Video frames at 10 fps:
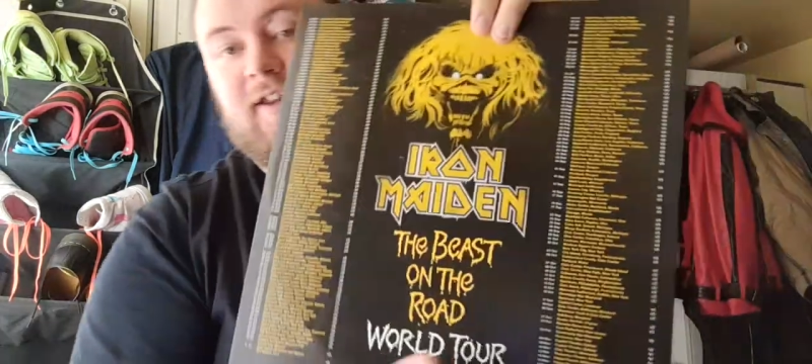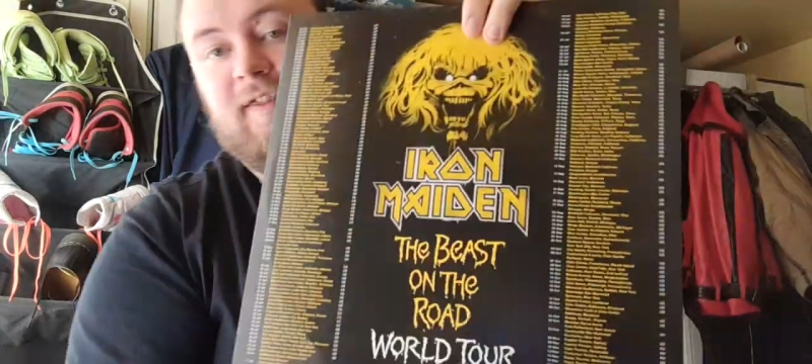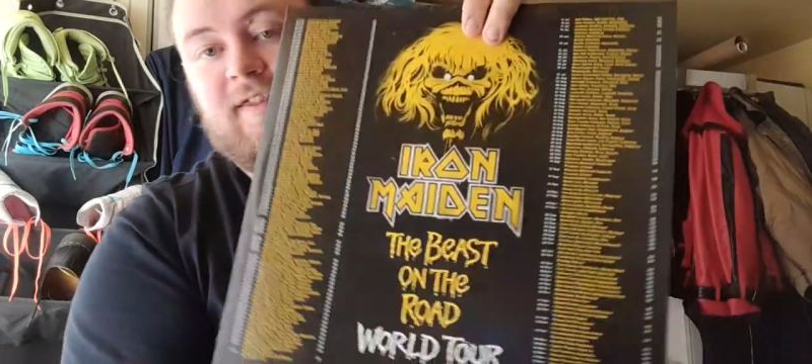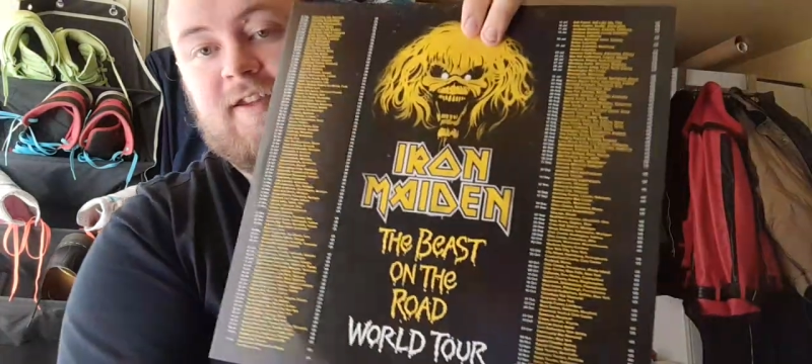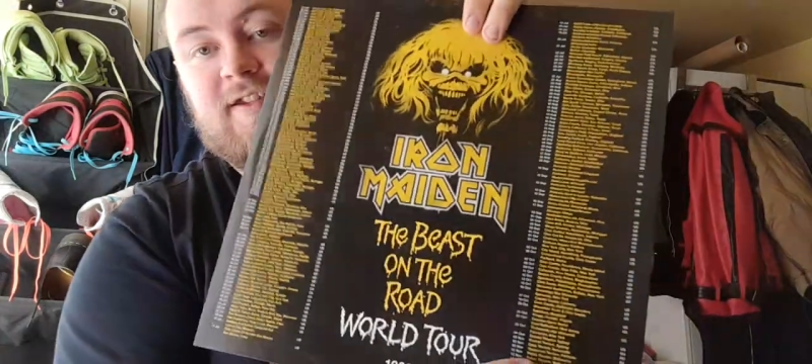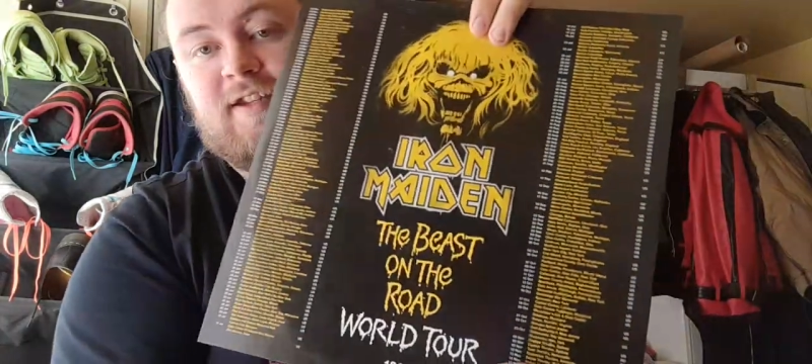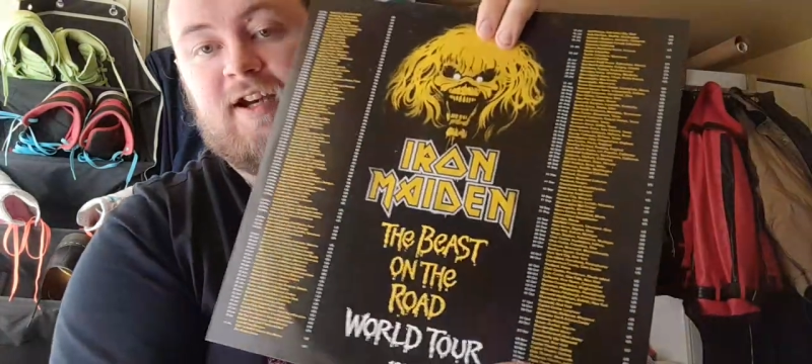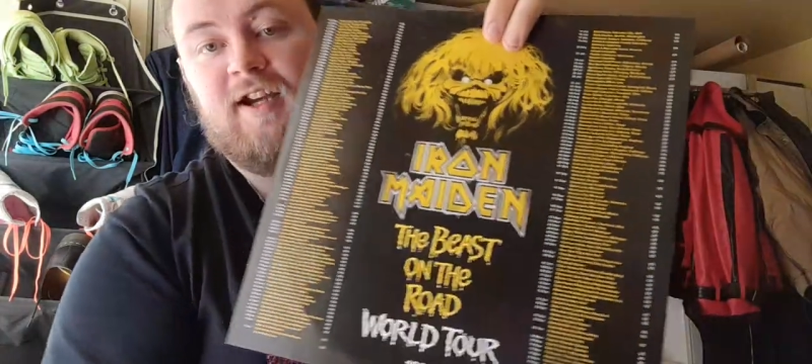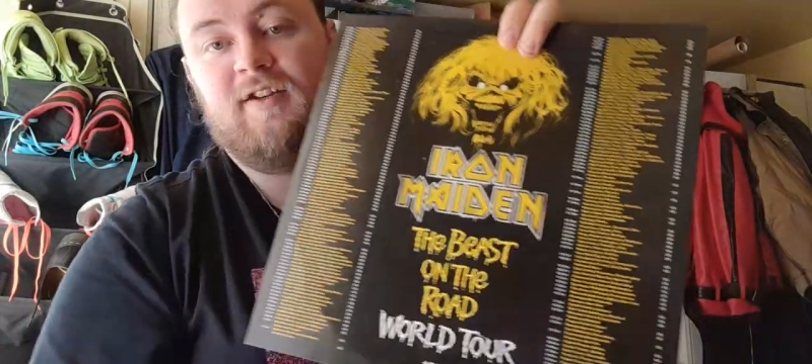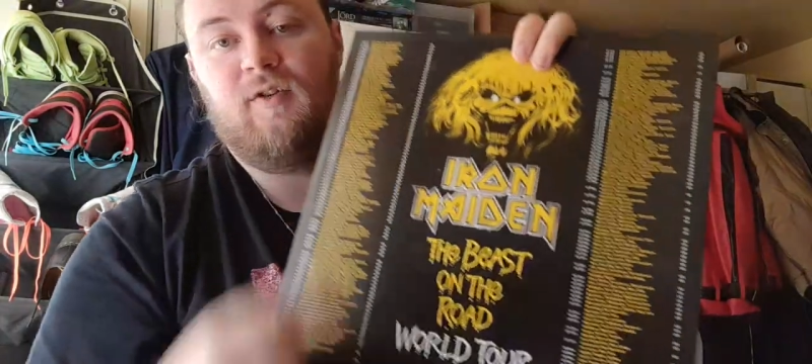and this
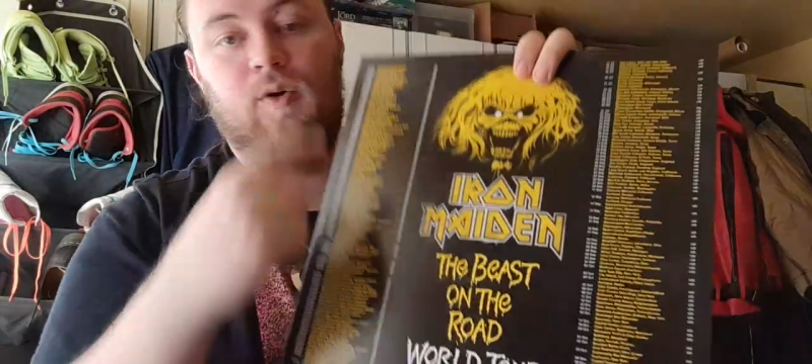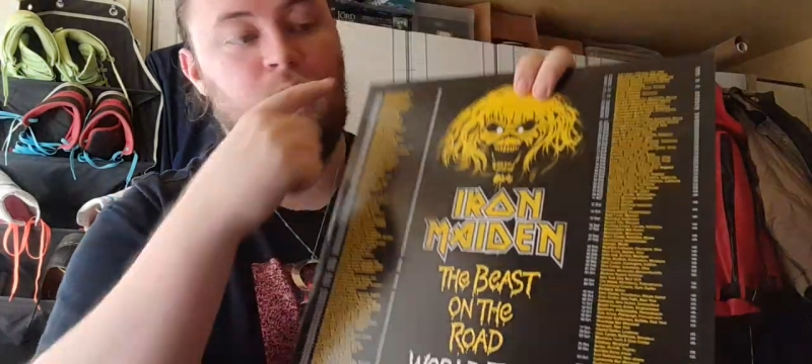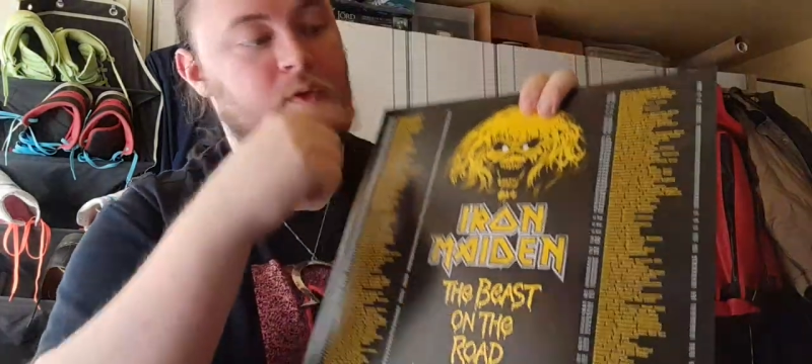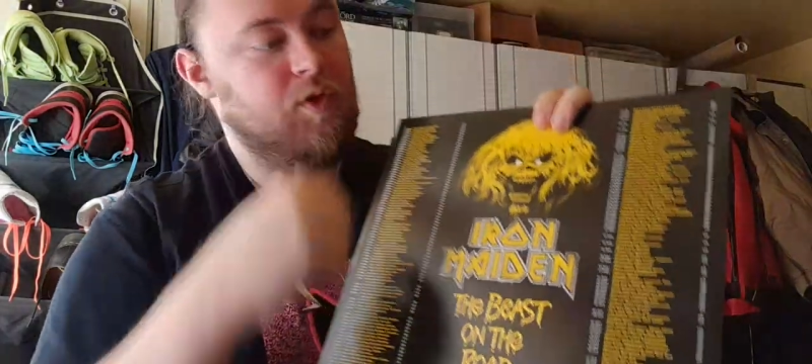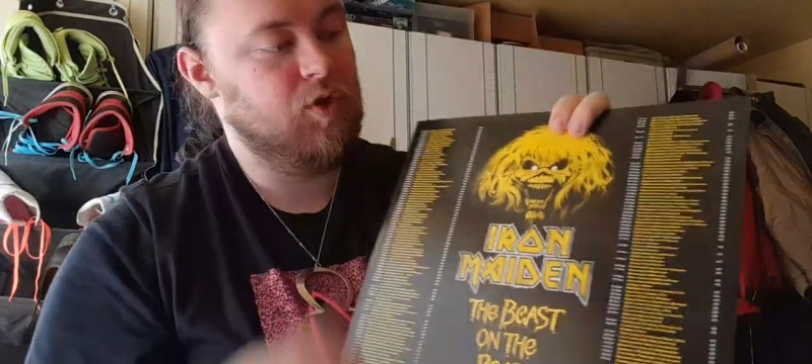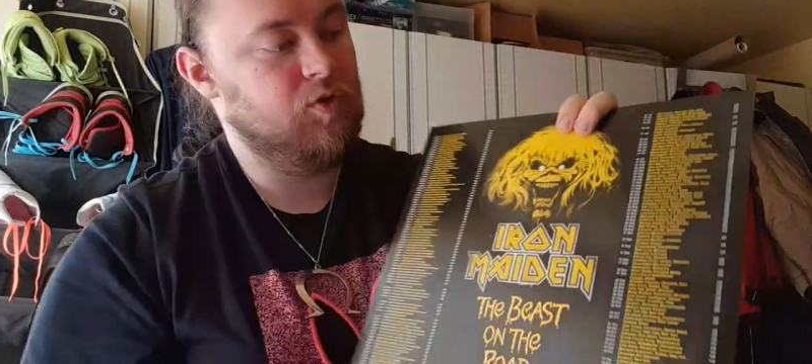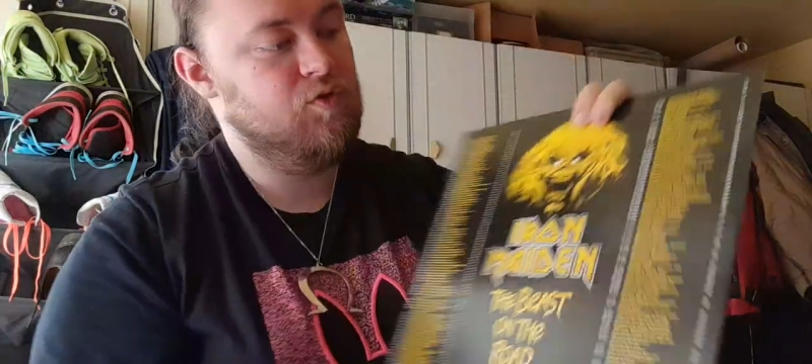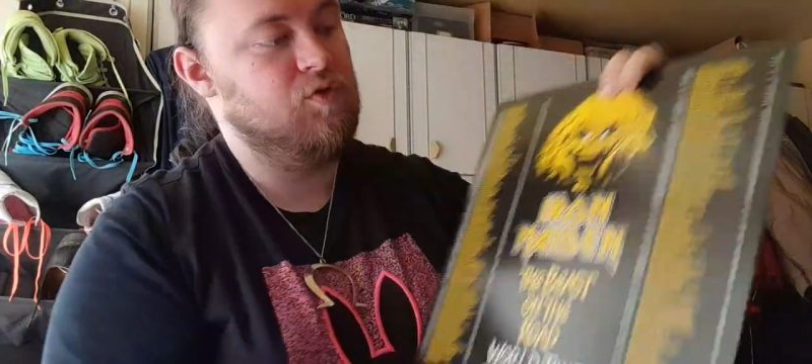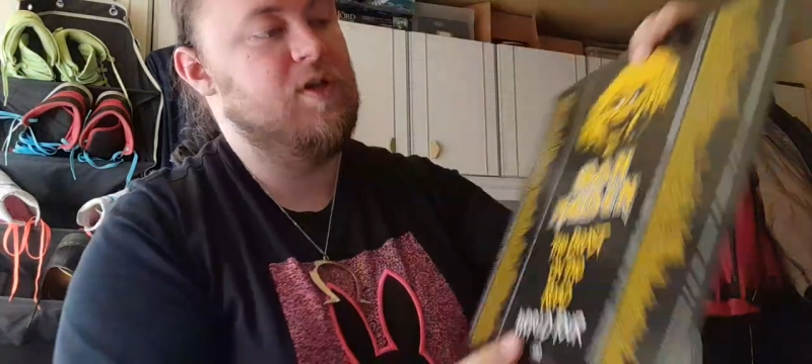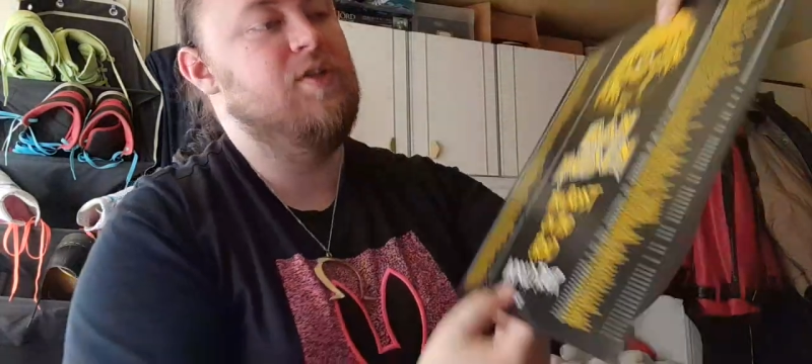side all the
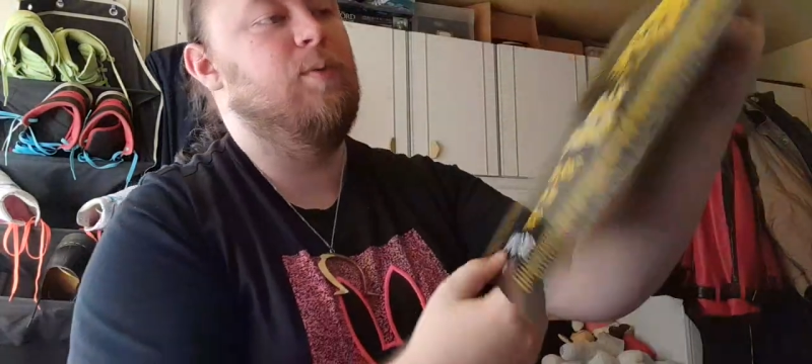countries